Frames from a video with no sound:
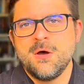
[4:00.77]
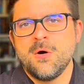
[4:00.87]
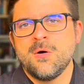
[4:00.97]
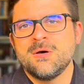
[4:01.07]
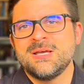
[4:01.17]

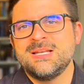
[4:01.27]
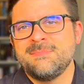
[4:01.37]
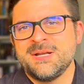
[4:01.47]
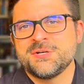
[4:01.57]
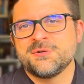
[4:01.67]
or
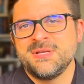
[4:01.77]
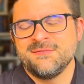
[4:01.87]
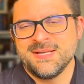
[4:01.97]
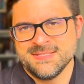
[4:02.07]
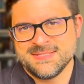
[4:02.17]
elementary
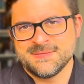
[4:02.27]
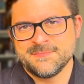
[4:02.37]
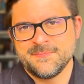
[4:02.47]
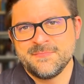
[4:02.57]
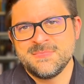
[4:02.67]
events.
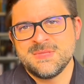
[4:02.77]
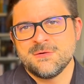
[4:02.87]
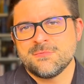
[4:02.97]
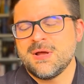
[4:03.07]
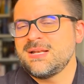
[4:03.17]

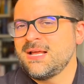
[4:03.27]
Right,